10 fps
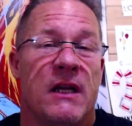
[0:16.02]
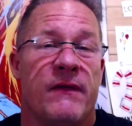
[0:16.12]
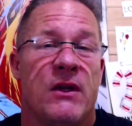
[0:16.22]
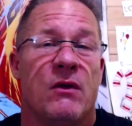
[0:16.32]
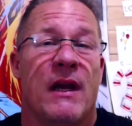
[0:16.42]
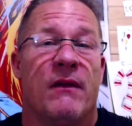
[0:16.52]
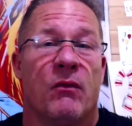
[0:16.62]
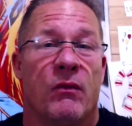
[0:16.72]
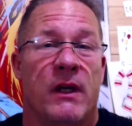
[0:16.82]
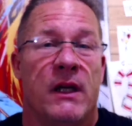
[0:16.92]
to give you a
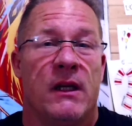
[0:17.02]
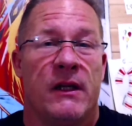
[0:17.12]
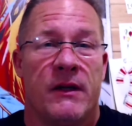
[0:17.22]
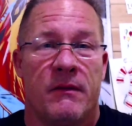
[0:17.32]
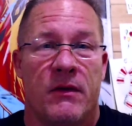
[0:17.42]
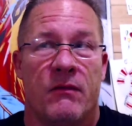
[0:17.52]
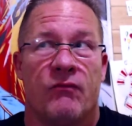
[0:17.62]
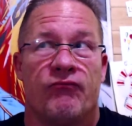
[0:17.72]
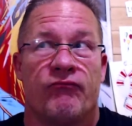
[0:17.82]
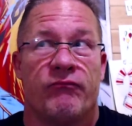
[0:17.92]
really
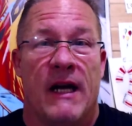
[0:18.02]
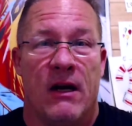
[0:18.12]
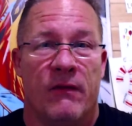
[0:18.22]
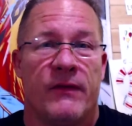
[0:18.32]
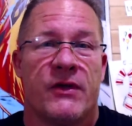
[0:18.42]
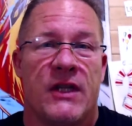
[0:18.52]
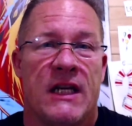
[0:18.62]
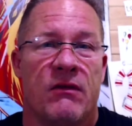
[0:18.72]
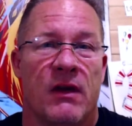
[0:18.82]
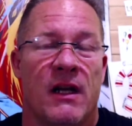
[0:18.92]
powerful
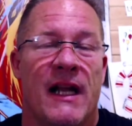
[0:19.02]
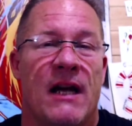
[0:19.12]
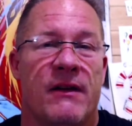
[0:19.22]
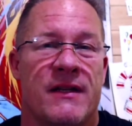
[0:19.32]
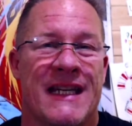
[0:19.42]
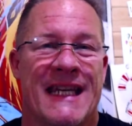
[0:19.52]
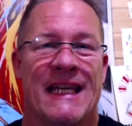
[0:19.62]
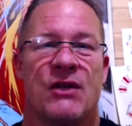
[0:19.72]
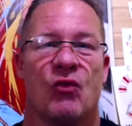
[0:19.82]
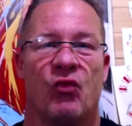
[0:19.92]
secret on how to
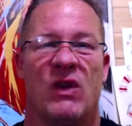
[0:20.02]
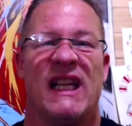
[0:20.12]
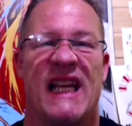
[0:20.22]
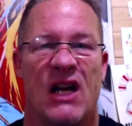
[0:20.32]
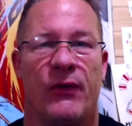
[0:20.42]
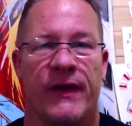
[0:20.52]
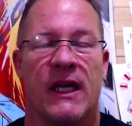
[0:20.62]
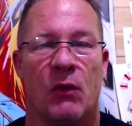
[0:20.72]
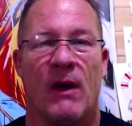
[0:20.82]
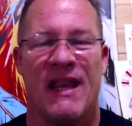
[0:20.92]
eat really healthy
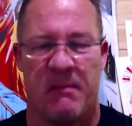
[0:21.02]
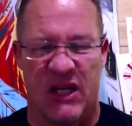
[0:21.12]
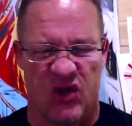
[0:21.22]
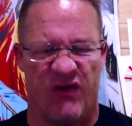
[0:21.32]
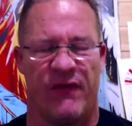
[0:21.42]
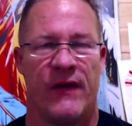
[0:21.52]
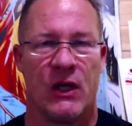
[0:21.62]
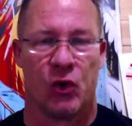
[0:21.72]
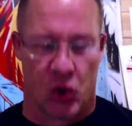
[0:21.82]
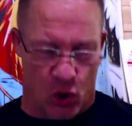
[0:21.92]
in a way that makes you
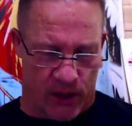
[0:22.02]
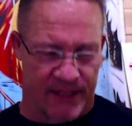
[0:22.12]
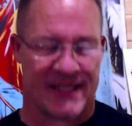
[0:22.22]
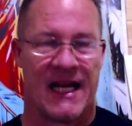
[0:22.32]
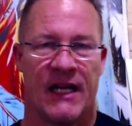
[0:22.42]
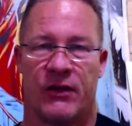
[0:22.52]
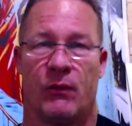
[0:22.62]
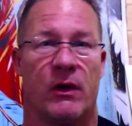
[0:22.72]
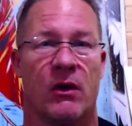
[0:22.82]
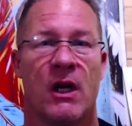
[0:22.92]
feel good inside to
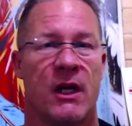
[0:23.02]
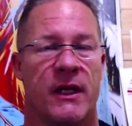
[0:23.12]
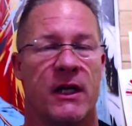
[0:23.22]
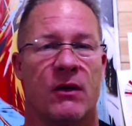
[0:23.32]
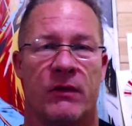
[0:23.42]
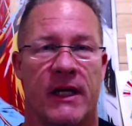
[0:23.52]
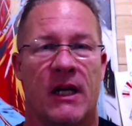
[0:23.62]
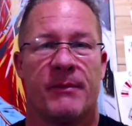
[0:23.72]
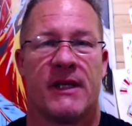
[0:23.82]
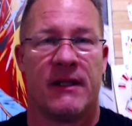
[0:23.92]
where you don't get
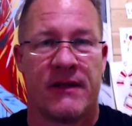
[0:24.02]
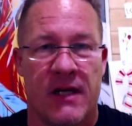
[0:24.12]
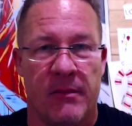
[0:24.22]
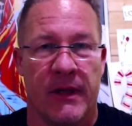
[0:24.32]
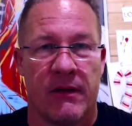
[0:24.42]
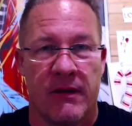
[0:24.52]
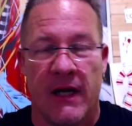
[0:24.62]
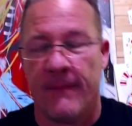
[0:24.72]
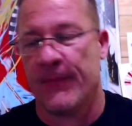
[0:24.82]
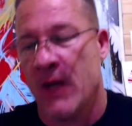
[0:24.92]
upset stomach,
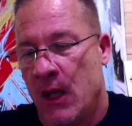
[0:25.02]
okay?